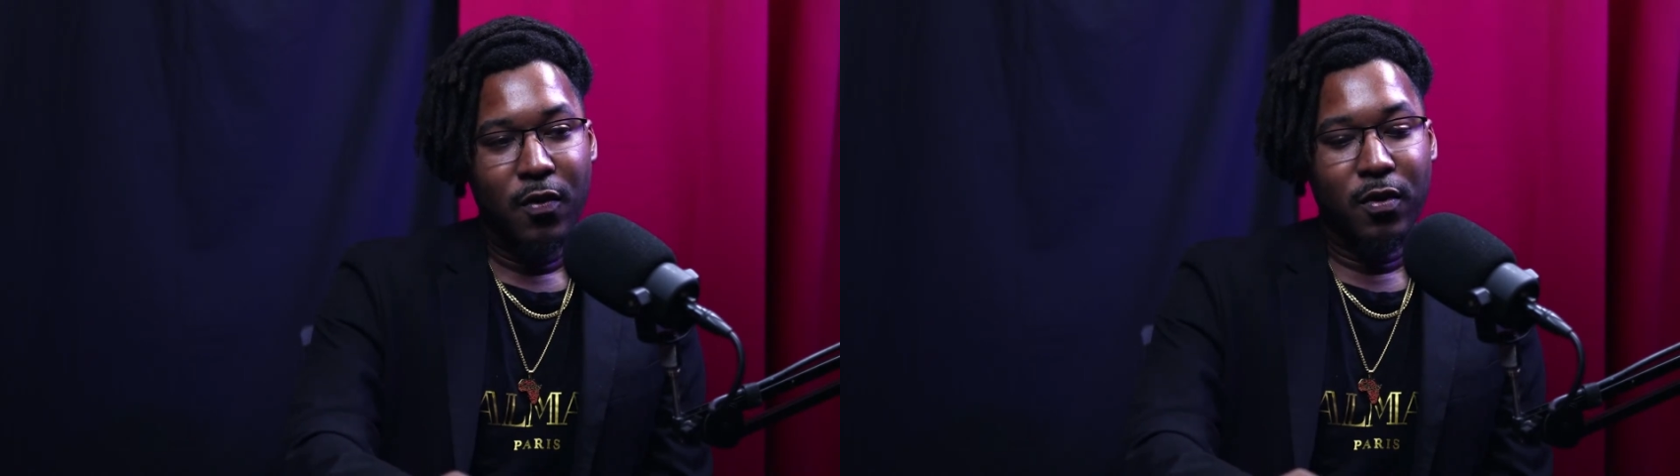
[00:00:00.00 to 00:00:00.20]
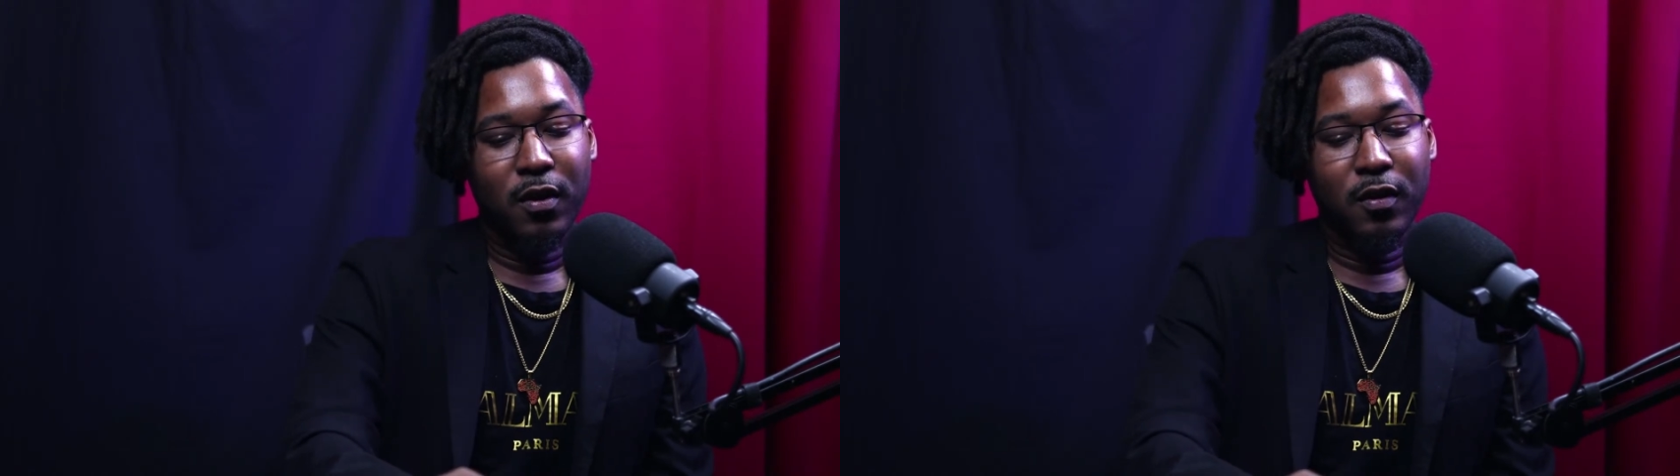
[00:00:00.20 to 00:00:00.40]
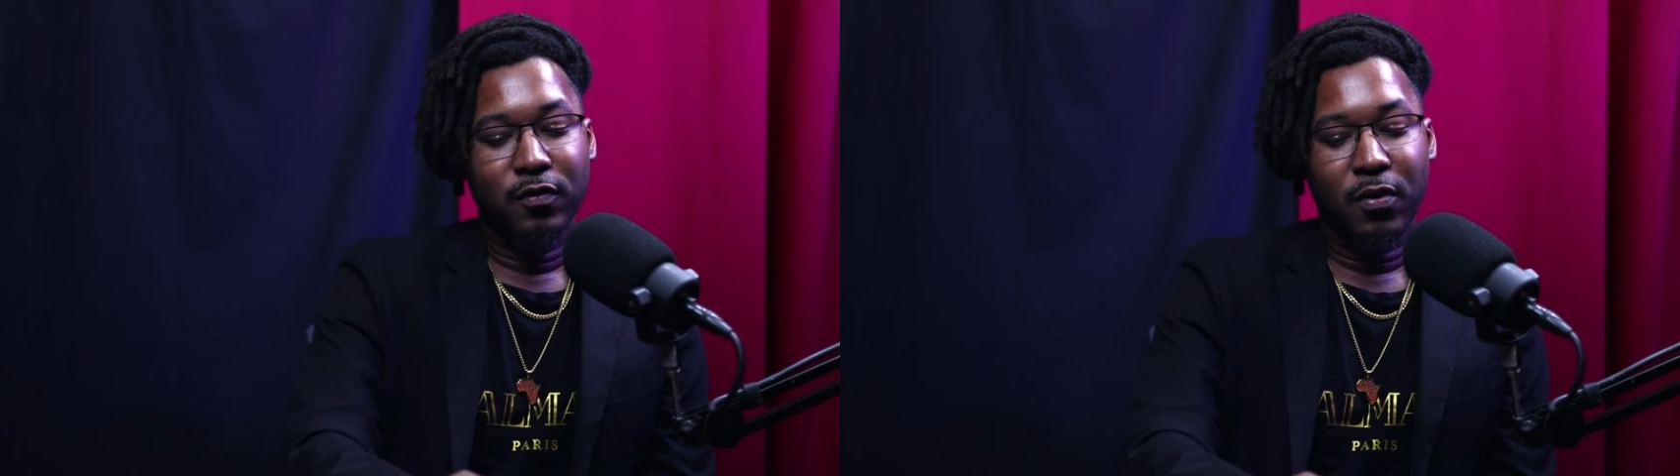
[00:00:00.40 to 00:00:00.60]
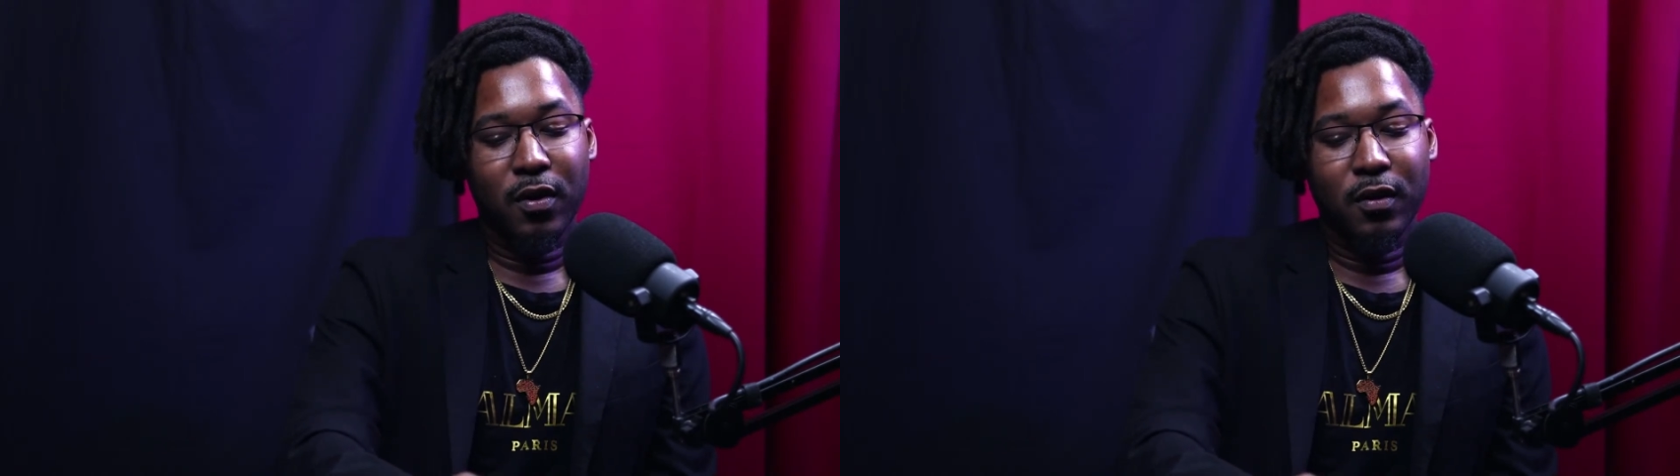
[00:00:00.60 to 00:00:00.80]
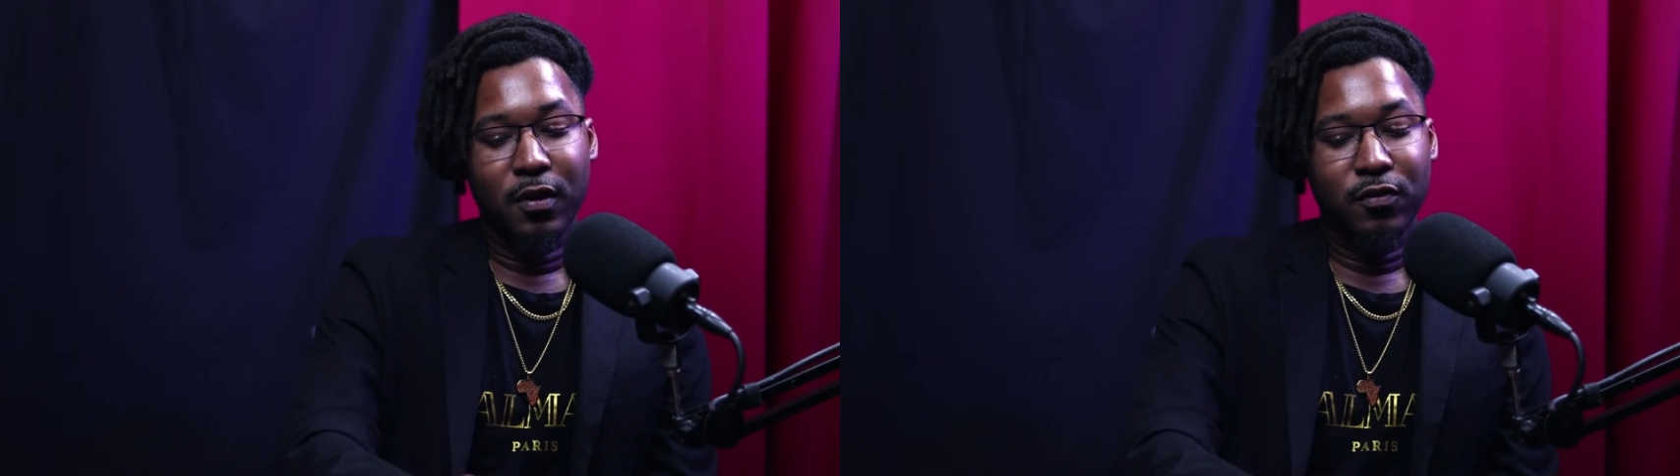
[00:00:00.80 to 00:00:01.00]
where he's
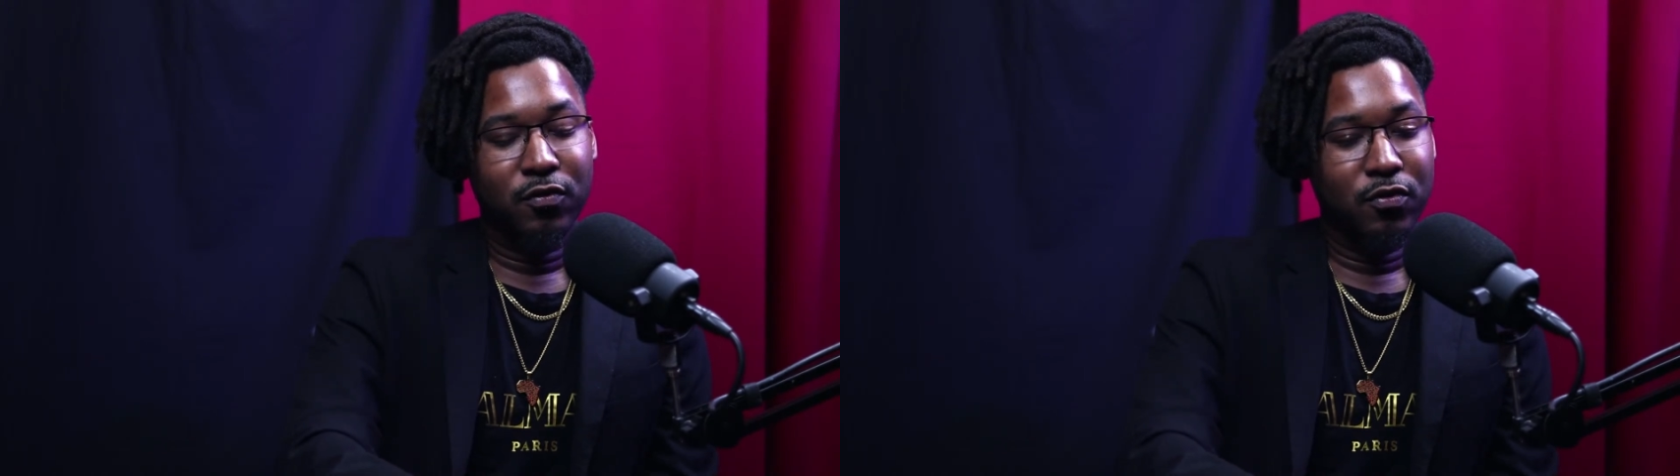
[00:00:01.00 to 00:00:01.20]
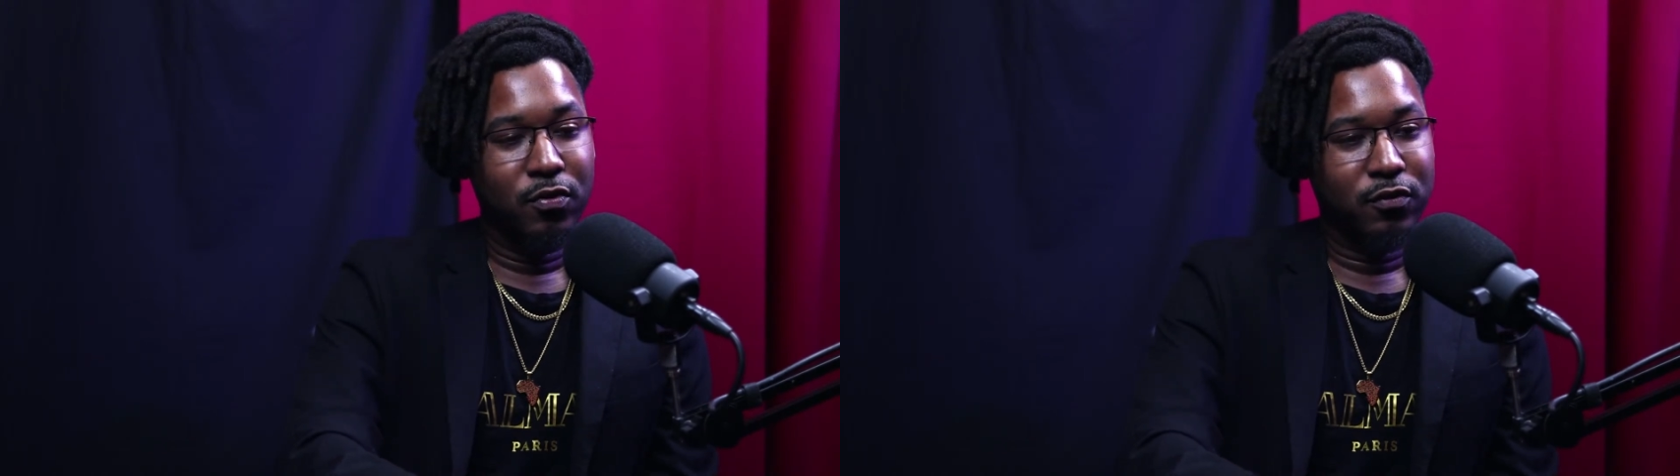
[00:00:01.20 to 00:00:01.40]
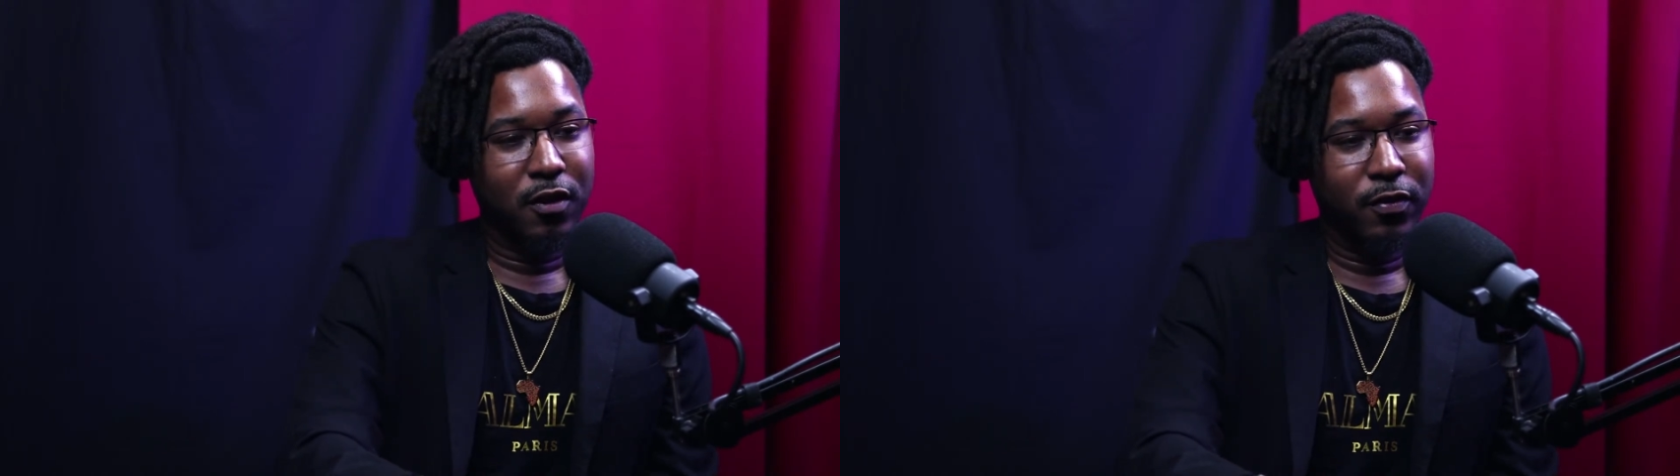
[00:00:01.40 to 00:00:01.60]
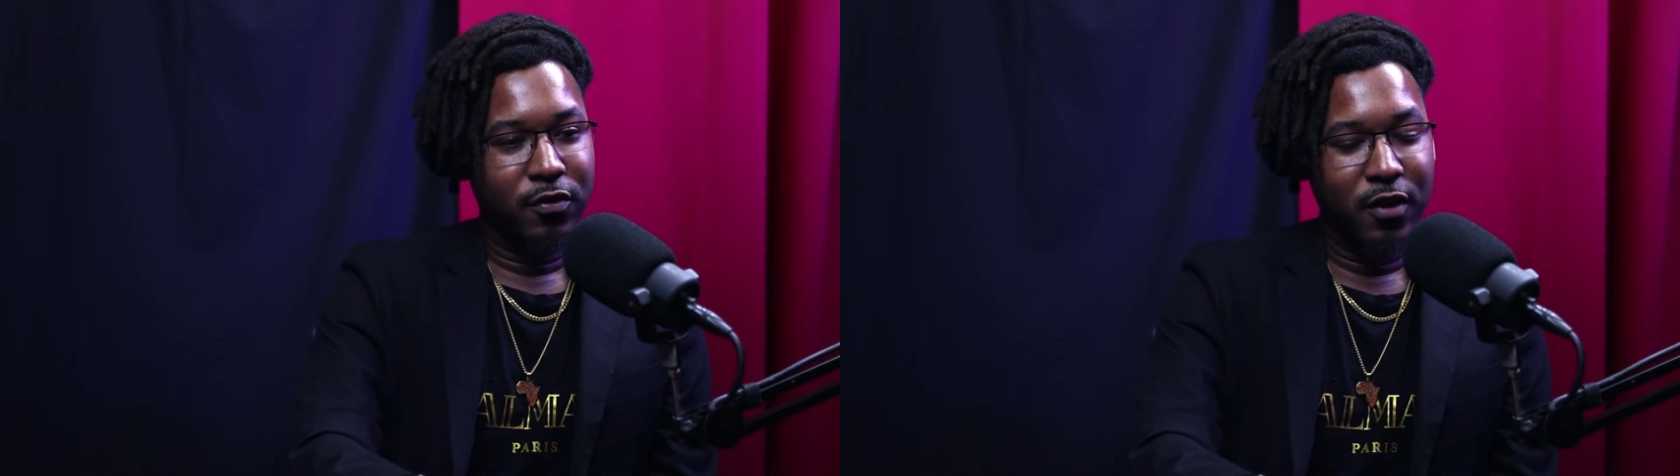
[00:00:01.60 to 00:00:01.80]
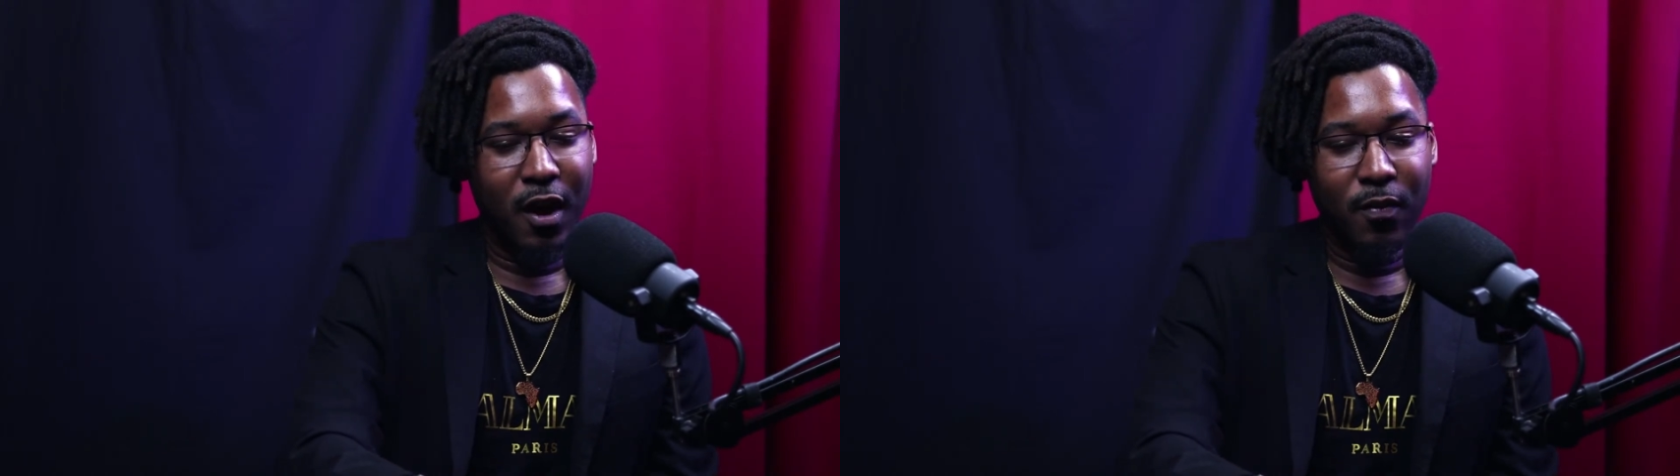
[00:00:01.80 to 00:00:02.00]
doing stuff for the
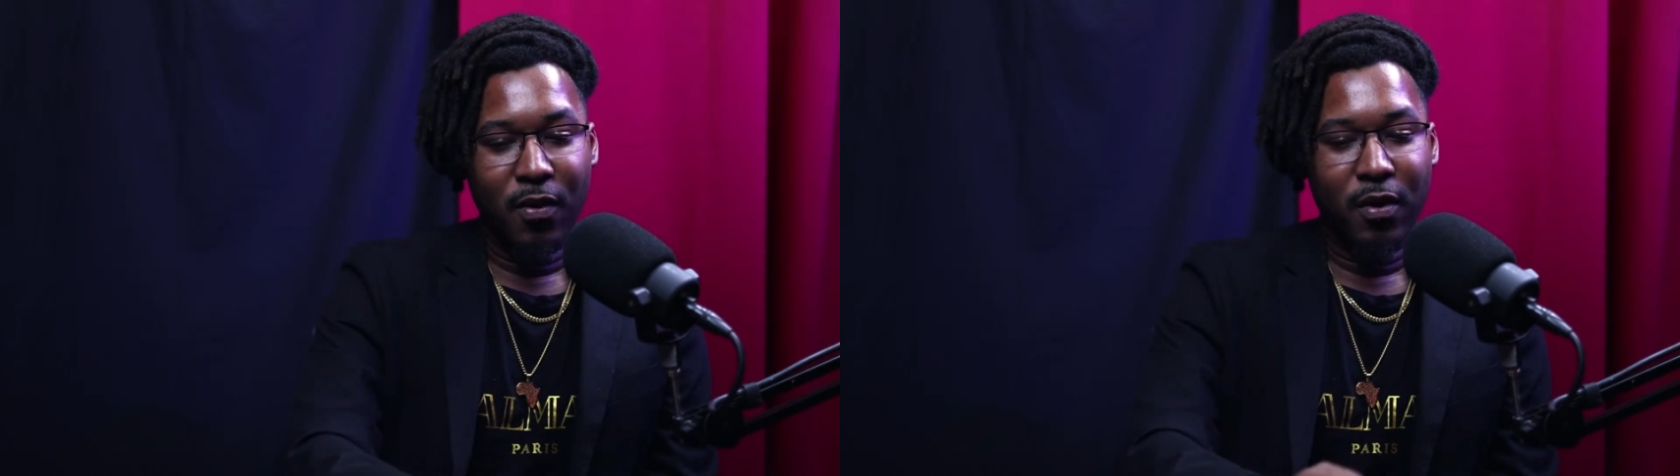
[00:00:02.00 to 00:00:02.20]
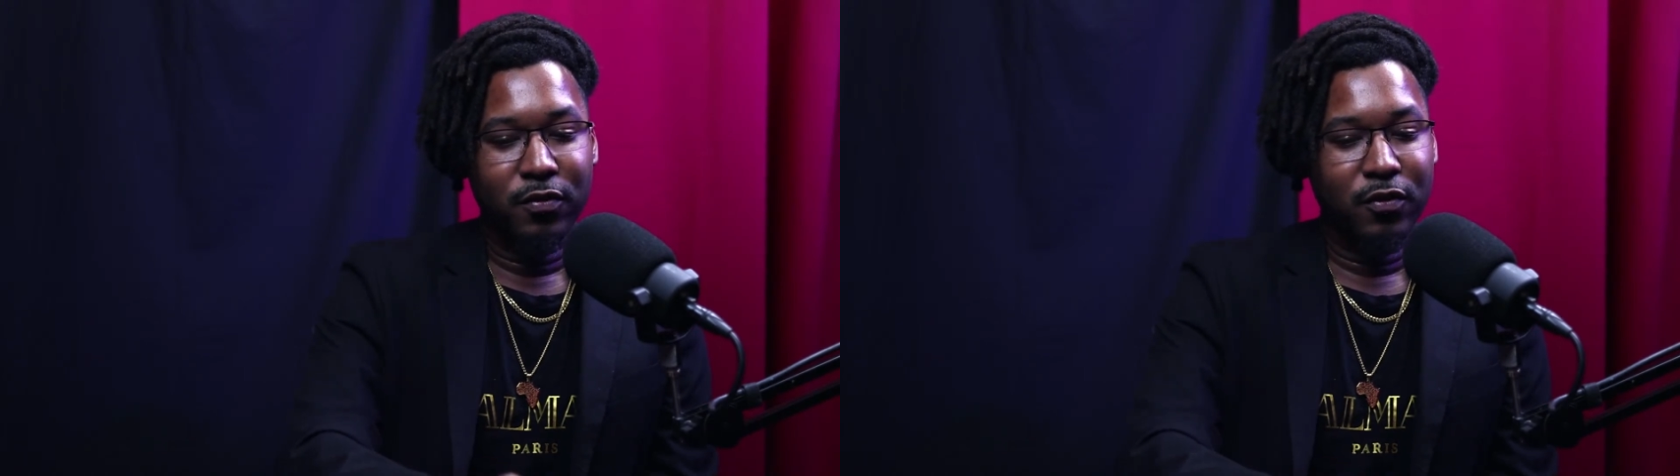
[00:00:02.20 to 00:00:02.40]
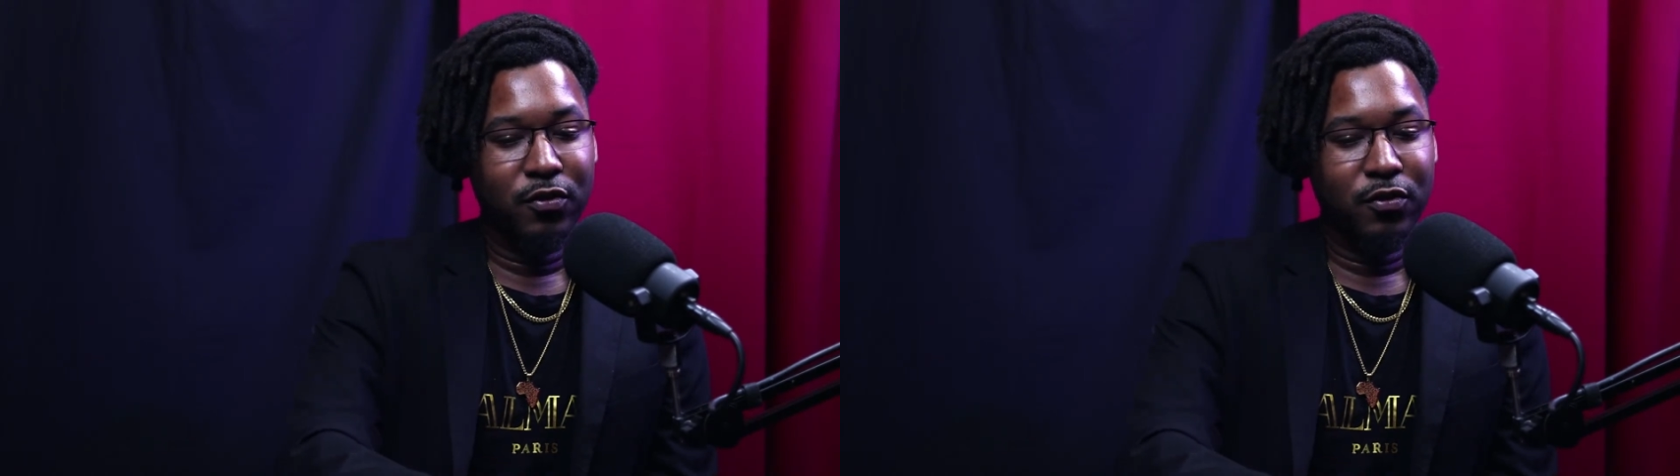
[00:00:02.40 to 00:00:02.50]
Jaguars,